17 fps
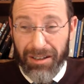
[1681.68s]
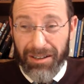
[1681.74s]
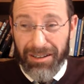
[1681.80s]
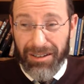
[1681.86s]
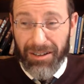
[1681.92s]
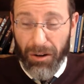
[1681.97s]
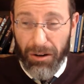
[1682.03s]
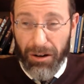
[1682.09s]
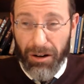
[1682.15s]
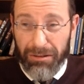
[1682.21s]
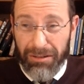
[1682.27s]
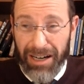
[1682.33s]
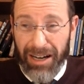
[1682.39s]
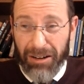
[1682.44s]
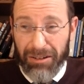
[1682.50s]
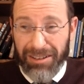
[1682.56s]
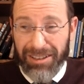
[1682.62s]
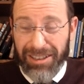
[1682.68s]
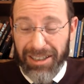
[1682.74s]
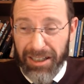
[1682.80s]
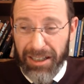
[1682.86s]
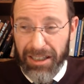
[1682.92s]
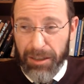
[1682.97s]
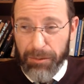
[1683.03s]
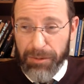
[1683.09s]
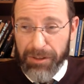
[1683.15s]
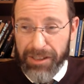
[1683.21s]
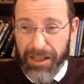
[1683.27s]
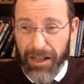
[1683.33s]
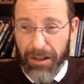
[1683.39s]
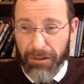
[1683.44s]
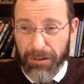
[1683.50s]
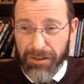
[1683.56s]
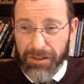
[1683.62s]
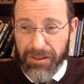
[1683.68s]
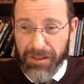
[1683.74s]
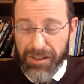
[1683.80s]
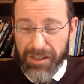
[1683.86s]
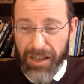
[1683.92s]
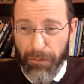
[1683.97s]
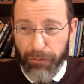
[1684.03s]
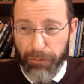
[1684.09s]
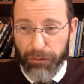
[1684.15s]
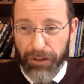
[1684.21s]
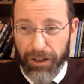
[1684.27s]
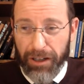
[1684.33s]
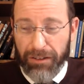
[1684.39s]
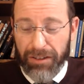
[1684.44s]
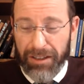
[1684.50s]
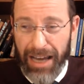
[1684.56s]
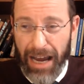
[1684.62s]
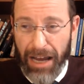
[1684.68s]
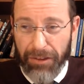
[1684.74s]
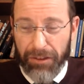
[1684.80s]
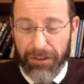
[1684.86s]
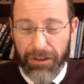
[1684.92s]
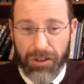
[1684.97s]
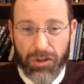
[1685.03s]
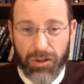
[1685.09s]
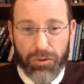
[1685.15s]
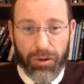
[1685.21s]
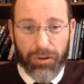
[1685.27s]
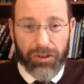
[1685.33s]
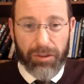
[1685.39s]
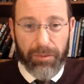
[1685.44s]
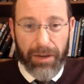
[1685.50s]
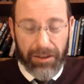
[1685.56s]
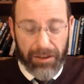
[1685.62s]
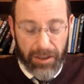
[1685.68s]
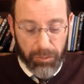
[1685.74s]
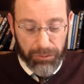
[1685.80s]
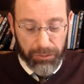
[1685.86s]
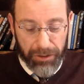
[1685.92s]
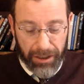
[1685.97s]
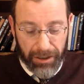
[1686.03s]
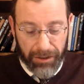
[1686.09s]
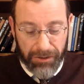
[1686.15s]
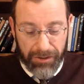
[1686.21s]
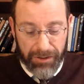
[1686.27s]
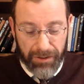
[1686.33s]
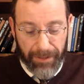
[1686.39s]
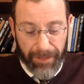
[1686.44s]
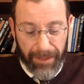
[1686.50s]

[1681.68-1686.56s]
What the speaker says: going around hurting themselves and suffering to gather this straw to make these bricks,